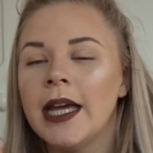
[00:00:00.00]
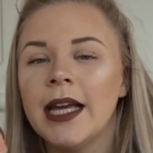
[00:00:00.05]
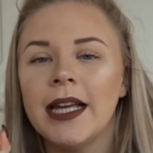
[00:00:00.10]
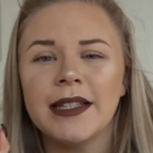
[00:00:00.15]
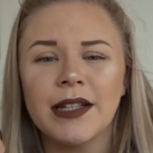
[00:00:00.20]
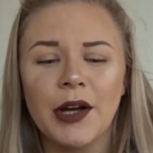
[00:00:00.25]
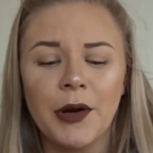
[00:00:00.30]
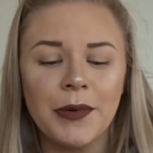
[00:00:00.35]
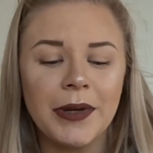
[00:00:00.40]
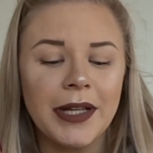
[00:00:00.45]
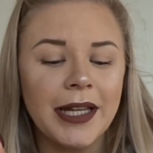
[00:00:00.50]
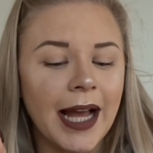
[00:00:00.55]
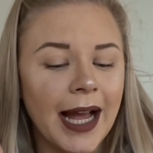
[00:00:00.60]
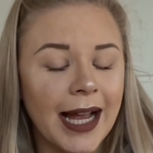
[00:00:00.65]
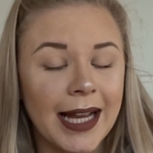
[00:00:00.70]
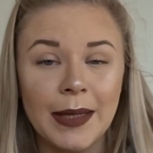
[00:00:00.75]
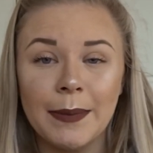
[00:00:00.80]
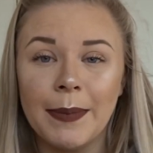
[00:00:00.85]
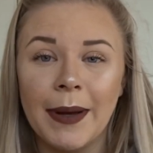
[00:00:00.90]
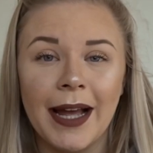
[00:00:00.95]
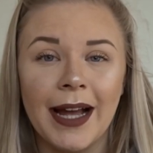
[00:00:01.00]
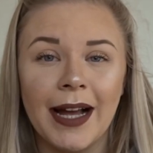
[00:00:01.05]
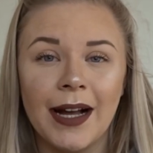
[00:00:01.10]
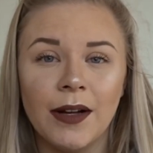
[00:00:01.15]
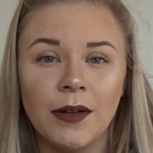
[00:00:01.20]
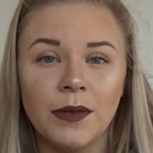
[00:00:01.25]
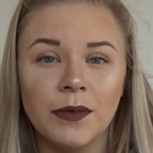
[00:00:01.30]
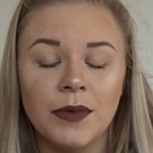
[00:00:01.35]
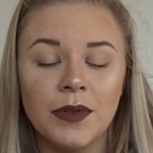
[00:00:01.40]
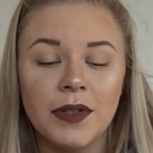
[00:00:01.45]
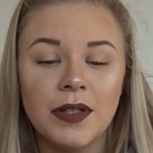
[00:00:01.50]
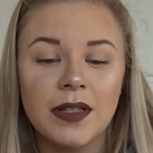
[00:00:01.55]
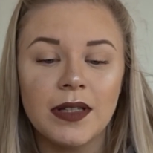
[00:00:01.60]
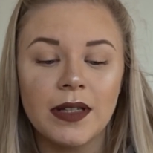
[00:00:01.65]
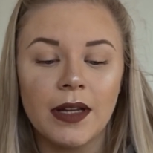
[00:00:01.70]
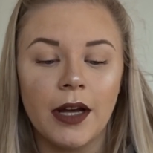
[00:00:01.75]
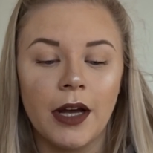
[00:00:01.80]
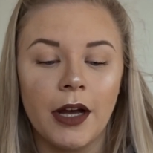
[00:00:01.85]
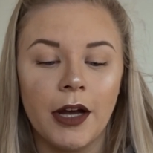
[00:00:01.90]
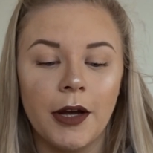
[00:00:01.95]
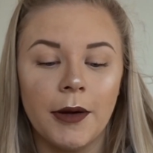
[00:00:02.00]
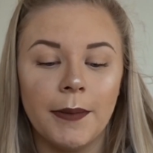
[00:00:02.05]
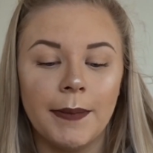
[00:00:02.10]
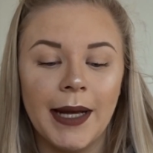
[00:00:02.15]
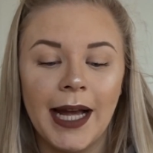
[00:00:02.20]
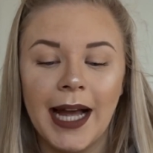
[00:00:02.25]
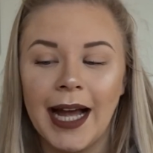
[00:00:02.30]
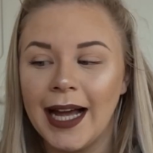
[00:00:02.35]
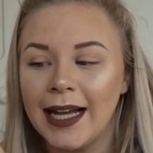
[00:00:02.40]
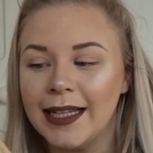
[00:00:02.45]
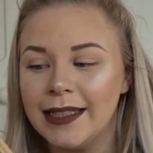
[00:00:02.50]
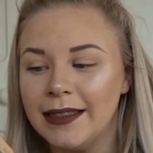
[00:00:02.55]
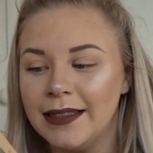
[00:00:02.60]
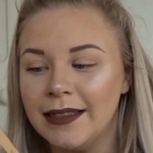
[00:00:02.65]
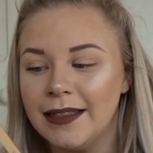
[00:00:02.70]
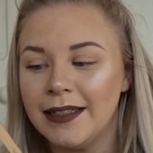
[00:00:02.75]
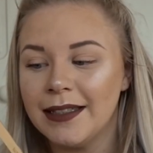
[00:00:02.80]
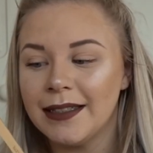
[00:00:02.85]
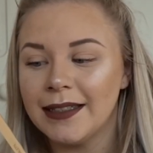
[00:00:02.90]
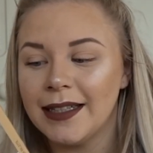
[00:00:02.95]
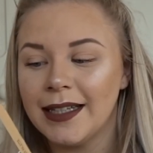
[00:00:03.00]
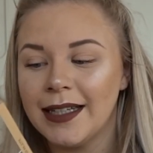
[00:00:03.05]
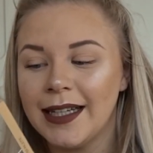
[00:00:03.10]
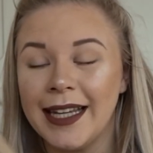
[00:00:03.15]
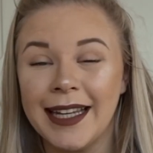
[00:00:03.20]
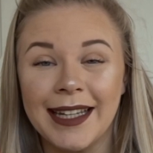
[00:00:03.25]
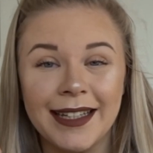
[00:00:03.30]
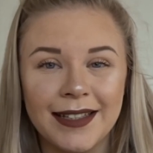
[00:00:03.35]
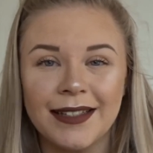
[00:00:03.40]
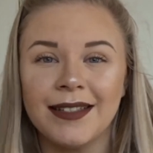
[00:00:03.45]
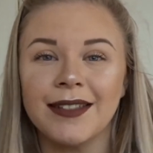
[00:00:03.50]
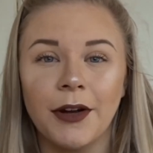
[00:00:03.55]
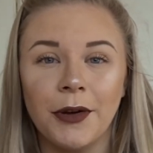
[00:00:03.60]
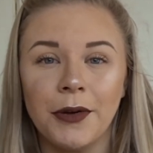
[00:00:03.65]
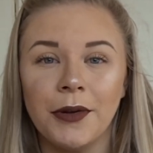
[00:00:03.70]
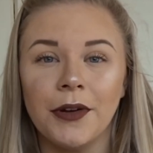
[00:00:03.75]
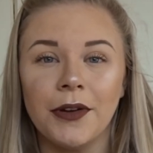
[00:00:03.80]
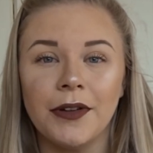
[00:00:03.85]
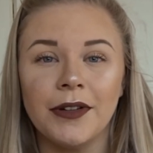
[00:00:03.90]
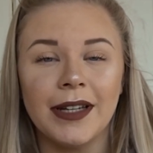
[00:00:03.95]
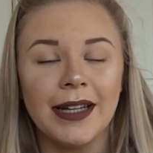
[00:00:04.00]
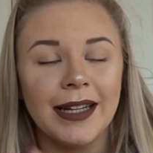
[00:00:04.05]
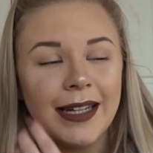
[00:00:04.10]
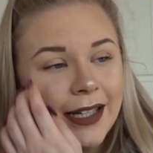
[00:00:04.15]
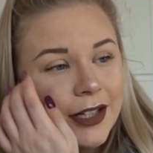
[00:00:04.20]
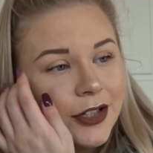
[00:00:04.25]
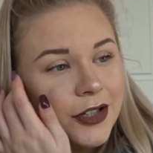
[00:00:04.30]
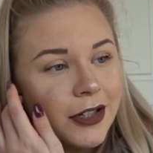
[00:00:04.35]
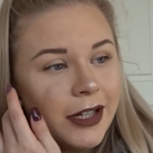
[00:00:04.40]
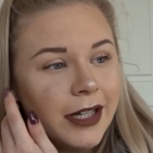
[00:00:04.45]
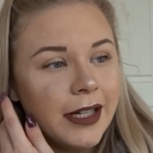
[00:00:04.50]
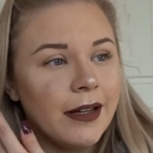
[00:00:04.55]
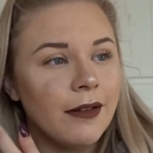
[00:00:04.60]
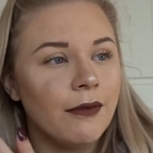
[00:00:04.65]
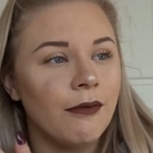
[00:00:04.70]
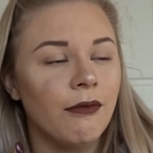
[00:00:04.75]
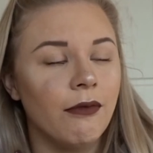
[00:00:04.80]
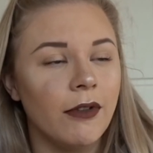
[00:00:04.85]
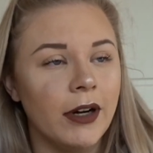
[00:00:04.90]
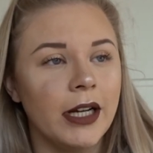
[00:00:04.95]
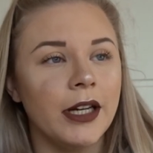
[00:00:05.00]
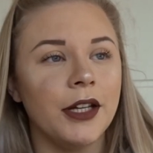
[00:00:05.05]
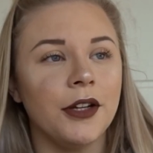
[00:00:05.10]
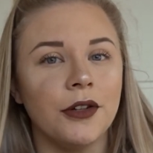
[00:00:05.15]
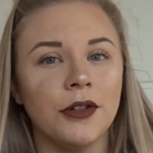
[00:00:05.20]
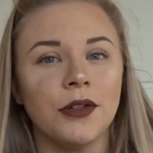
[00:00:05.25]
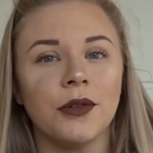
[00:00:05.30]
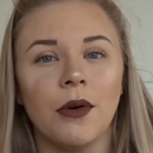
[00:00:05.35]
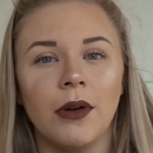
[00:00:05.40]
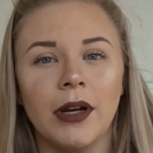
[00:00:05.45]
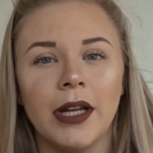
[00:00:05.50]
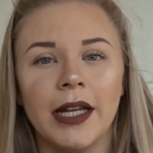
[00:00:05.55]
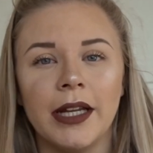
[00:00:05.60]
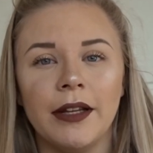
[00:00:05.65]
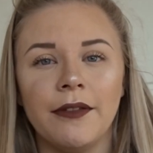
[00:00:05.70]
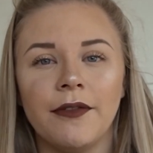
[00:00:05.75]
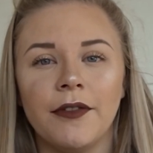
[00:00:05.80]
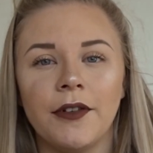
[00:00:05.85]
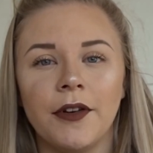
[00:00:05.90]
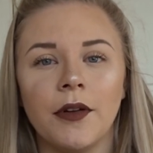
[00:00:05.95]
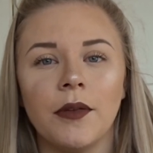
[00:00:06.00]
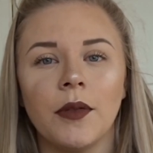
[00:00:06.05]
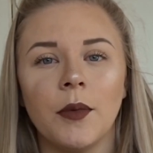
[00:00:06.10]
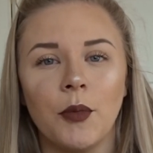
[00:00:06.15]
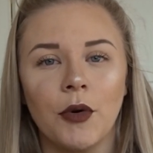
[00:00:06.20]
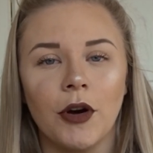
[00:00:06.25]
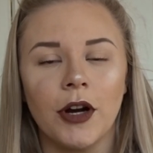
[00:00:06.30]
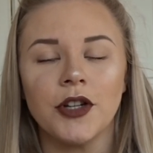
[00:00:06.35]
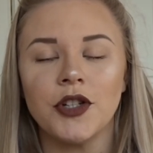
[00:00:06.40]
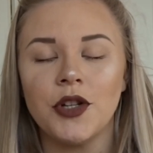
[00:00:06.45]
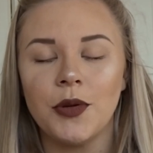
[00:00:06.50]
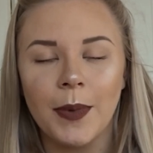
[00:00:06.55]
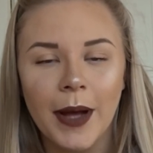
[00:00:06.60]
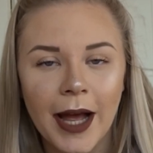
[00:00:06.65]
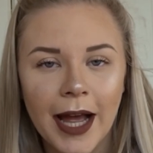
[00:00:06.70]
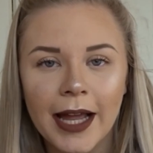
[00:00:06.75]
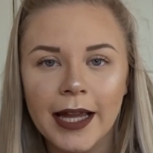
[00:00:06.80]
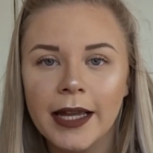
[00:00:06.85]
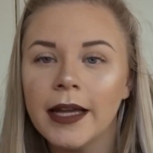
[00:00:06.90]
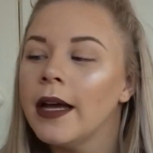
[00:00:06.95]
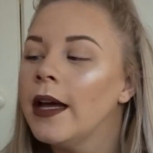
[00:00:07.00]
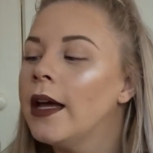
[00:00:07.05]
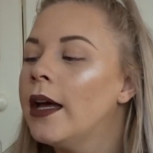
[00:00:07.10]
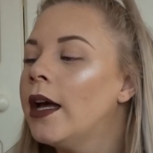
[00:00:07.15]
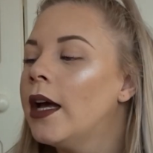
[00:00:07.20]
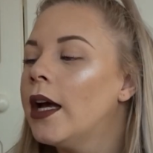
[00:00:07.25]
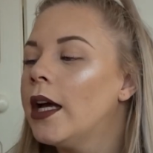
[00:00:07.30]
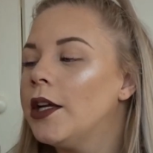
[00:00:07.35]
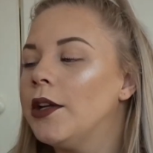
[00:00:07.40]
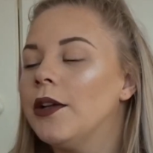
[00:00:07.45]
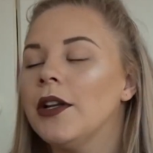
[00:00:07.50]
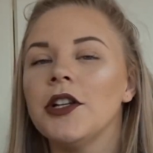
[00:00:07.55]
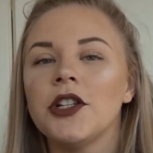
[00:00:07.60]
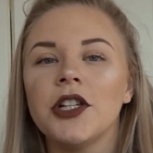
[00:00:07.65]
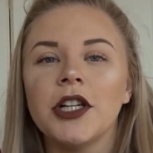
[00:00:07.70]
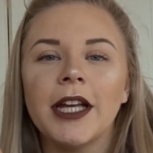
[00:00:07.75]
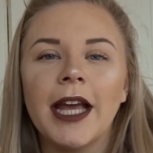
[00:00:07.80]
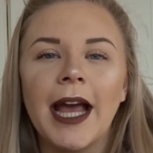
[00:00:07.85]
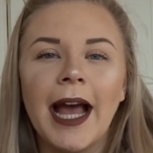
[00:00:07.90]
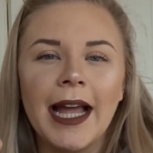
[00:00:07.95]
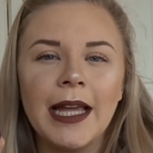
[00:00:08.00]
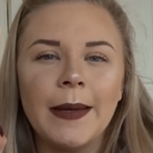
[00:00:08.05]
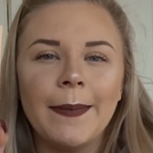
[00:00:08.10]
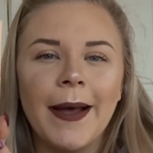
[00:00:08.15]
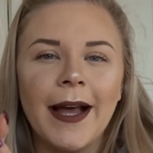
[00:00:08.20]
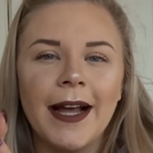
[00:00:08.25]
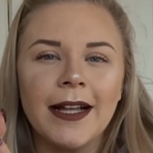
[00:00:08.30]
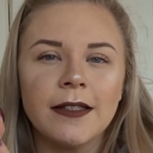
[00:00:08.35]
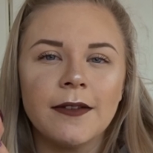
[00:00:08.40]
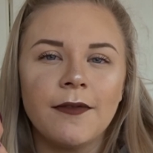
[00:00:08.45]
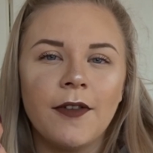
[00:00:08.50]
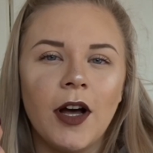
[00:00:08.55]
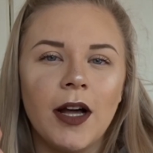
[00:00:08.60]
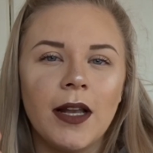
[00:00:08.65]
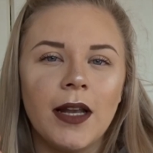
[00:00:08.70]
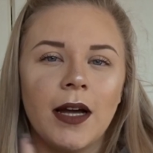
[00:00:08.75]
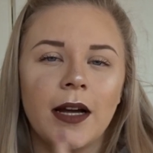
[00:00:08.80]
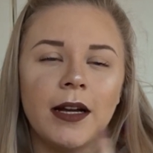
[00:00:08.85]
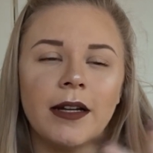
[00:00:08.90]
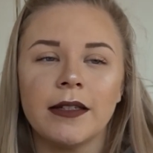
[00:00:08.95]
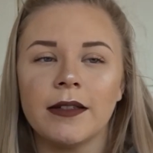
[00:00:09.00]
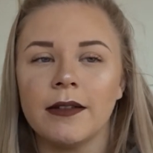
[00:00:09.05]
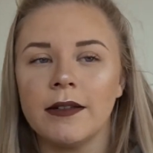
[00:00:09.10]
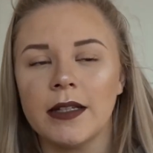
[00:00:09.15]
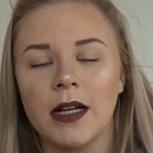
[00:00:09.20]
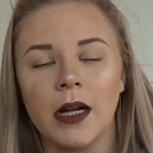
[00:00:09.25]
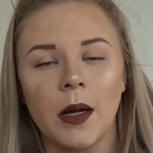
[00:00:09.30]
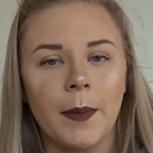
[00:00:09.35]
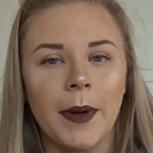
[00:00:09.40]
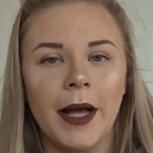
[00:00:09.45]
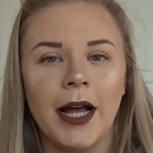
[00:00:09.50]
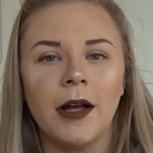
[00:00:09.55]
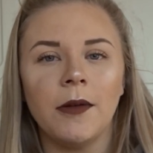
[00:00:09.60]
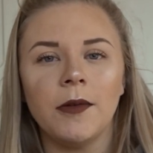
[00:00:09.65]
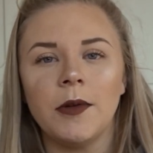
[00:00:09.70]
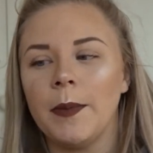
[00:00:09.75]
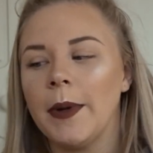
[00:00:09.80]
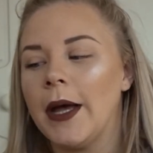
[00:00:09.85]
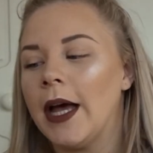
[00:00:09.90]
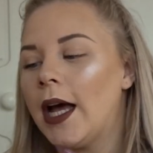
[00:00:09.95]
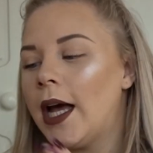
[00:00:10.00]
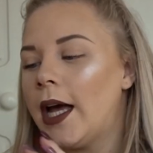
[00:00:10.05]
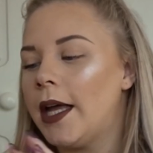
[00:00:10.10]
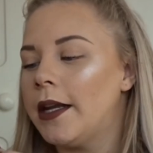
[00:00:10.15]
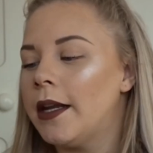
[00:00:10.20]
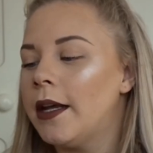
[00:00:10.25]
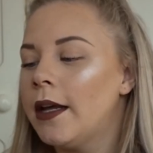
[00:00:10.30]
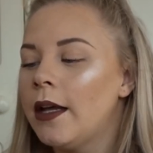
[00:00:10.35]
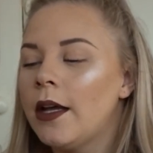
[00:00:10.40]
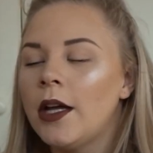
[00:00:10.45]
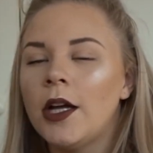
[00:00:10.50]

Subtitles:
It's only £8, and it is so good. Literally really good quality for the price you pay. You literally get £8 of highlighter, so it's like £1 a pan.